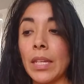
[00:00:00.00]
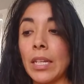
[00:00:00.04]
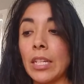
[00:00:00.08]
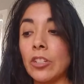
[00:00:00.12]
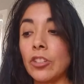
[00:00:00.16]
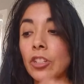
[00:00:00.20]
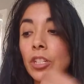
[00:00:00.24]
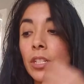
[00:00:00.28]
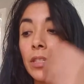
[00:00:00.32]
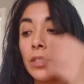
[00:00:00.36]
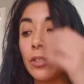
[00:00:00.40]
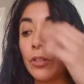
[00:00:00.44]

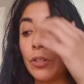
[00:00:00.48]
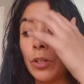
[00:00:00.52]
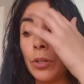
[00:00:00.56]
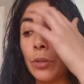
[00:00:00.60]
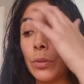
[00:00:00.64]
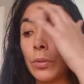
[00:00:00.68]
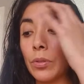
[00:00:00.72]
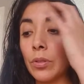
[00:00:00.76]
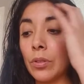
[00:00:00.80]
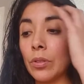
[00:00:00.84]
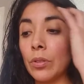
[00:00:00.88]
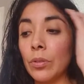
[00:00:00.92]
just
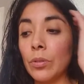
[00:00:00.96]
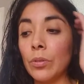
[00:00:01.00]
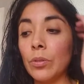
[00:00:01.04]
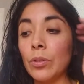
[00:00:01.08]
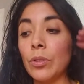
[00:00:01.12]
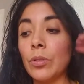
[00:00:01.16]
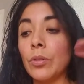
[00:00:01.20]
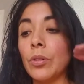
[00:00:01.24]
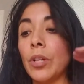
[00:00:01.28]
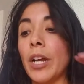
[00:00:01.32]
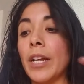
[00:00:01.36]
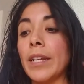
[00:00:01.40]
notes,
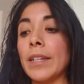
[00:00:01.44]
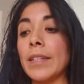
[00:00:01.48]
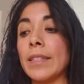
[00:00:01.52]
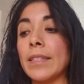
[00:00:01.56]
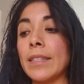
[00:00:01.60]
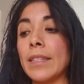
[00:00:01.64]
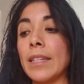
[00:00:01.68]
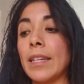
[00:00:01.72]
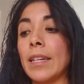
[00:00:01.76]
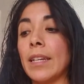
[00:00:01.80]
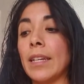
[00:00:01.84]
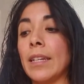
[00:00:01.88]
do not
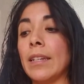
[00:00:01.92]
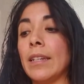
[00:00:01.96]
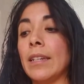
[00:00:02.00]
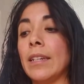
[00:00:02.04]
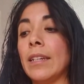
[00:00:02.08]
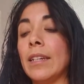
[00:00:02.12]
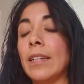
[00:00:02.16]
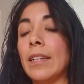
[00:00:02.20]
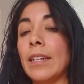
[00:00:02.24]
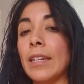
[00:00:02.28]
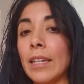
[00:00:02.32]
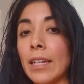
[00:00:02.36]
sin
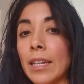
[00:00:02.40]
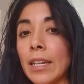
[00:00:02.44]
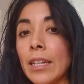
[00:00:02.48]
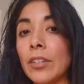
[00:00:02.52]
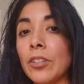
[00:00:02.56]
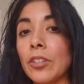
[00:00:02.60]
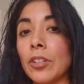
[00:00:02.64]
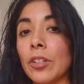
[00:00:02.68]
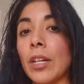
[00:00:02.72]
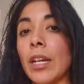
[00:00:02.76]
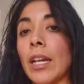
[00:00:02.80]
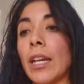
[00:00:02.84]

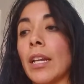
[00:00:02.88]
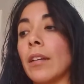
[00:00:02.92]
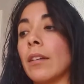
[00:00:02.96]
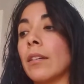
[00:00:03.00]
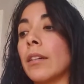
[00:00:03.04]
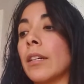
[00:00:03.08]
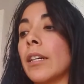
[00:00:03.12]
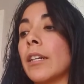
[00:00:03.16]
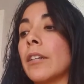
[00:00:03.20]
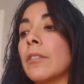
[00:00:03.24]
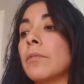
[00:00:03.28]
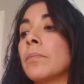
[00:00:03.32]
in your
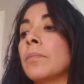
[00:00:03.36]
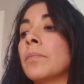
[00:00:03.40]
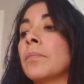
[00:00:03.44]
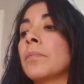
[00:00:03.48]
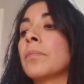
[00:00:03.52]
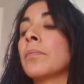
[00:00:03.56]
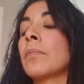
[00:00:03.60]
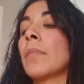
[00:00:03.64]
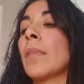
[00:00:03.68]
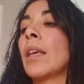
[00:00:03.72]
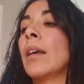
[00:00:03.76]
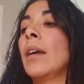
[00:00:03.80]
anger.
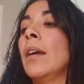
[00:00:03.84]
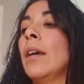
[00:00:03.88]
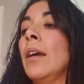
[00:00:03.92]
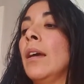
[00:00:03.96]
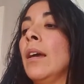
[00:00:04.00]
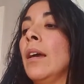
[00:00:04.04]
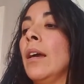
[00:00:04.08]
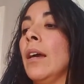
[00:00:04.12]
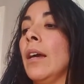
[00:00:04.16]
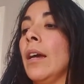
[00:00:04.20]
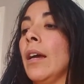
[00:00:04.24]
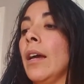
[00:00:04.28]

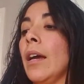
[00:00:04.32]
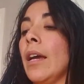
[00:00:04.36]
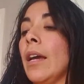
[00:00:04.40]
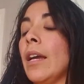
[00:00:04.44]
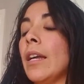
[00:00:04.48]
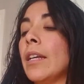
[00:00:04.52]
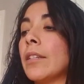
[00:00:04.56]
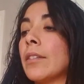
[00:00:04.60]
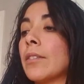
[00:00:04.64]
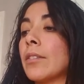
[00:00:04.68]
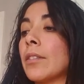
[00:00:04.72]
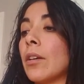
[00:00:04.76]

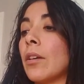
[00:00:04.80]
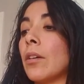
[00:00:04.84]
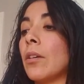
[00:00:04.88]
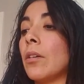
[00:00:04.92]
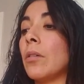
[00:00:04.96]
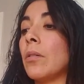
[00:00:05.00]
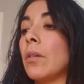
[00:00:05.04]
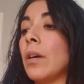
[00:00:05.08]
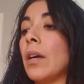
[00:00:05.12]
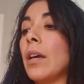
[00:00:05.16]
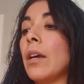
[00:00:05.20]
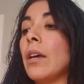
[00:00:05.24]
And
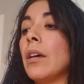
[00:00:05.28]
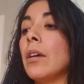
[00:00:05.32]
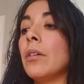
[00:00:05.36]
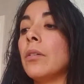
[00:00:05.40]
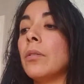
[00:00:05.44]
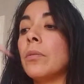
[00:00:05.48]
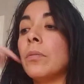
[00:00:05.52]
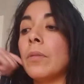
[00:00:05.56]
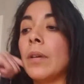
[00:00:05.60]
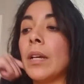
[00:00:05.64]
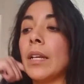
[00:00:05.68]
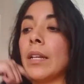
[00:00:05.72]
so
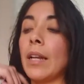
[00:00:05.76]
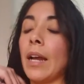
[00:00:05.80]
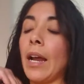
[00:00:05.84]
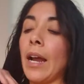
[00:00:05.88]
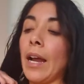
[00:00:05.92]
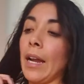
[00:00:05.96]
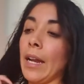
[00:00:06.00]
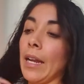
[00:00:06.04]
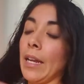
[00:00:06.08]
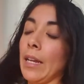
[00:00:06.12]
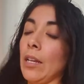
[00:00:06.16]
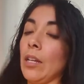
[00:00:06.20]
when
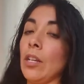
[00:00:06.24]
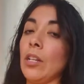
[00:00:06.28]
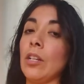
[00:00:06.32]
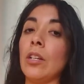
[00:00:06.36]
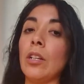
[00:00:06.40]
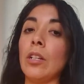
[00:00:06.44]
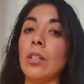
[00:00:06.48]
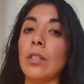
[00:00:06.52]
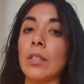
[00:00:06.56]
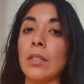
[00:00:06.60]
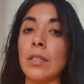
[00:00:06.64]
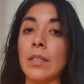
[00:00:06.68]
I
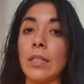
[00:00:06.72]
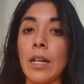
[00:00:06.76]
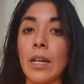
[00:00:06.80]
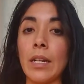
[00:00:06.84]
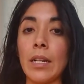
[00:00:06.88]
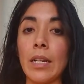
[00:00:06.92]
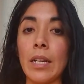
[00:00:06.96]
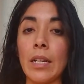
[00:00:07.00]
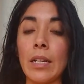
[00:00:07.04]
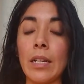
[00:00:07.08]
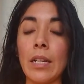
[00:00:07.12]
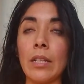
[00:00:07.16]

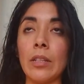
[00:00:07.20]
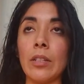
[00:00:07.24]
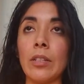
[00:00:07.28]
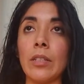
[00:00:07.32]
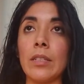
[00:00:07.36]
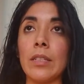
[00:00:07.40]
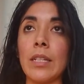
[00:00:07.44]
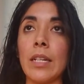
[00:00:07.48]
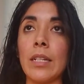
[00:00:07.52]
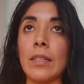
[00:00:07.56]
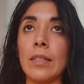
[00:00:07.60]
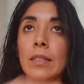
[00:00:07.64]
studied and
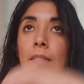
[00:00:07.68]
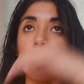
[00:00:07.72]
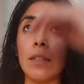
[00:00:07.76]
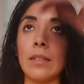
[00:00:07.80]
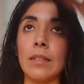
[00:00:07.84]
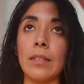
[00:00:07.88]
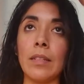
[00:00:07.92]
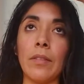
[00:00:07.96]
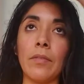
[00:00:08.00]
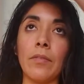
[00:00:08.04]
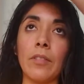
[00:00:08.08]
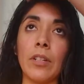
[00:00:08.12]
looked at
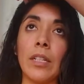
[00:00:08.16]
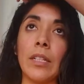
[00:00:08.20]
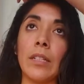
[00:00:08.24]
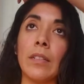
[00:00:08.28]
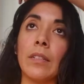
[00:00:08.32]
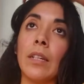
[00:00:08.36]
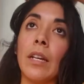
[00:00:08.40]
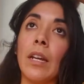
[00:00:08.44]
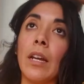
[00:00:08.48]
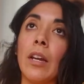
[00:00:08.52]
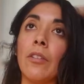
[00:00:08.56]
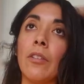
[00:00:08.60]
different
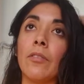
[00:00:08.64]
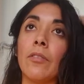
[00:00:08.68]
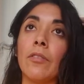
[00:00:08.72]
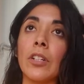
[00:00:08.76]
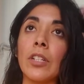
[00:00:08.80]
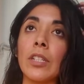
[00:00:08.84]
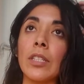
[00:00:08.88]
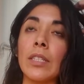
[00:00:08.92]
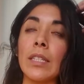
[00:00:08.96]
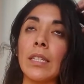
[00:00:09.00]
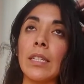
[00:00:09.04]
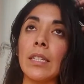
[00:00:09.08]

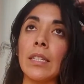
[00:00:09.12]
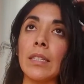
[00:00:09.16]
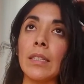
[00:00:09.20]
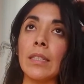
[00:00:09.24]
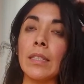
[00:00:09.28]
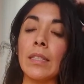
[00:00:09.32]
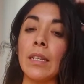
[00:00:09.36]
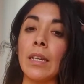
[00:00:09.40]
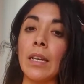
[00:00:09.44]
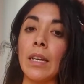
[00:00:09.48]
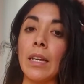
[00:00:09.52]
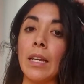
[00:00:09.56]

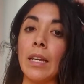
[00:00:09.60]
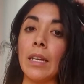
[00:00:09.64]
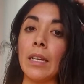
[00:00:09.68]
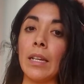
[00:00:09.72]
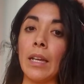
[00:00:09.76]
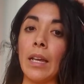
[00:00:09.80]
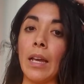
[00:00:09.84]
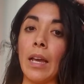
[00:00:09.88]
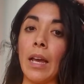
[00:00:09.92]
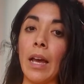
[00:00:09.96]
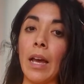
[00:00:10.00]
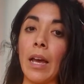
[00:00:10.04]
verses
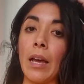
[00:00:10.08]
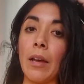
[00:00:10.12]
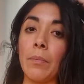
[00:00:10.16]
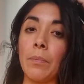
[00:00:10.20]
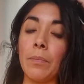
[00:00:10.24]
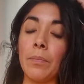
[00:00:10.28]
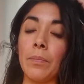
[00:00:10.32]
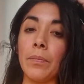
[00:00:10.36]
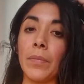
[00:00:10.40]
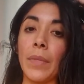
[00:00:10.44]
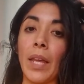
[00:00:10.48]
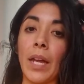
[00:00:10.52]

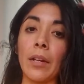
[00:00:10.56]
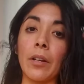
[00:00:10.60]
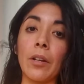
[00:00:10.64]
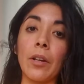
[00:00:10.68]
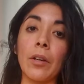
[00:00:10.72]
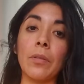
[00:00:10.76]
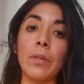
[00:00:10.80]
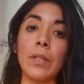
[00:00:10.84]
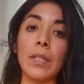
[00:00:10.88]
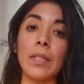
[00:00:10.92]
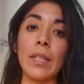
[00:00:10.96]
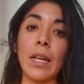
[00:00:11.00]
that
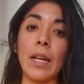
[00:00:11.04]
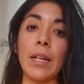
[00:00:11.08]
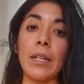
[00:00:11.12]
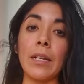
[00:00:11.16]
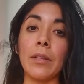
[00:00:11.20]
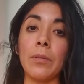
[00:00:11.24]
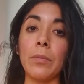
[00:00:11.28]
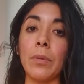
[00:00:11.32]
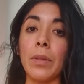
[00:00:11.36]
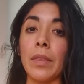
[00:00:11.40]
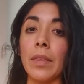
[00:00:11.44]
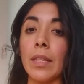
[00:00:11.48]

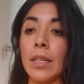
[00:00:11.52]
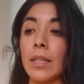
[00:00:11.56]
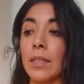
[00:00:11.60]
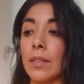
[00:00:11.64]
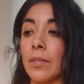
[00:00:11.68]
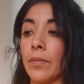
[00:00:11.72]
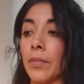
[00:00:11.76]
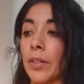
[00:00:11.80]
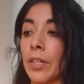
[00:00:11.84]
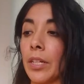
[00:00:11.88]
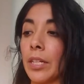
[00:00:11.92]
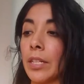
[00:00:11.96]
coincided with this
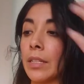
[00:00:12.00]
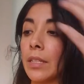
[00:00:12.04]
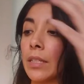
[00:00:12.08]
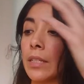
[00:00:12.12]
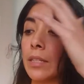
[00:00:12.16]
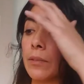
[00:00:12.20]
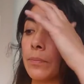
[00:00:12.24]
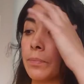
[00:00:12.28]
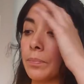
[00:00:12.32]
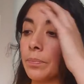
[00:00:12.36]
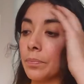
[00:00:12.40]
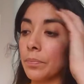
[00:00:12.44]
verse,
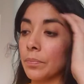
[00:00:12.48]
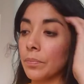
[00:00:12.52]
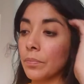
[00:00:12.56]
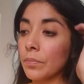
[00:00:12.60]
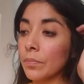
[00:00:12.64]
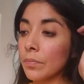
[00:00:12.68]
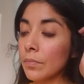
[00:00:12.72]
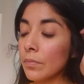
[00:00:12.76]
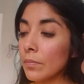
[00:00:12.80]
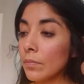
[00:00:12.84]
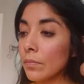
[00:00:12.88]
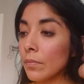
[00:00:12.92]

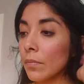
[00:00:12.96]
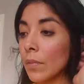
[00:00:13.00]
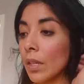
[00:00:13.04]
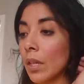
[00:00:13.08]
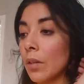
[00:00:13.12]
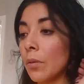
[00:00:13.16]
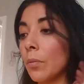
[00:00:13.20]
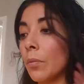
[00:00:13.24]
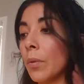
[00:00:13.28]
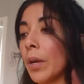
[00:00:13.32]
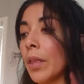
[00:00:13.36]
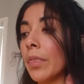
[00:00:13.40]

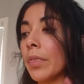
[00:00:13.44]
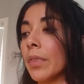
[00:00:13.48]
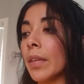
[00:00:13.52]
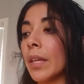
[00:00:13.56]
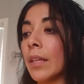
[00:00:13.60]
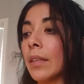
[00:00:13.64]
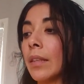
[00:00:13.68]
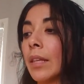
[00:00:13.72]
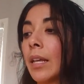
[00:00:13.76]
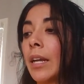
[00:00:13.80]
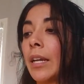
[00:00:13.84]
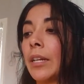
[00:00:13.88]
one
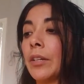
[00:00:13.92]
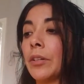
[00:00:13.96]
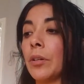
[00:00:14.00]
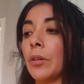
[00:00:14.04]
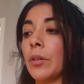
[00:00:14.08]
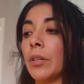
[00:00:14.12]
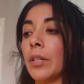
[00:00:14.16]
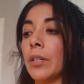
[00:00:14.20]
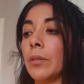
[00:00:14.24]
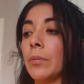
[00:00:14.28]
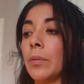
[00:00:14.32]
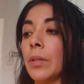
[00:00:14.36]
thing that I
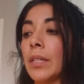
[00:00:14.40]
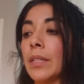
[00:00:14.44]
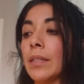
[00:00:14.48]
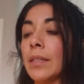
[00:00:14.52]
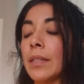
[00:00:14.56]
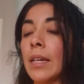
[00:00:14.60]
noted was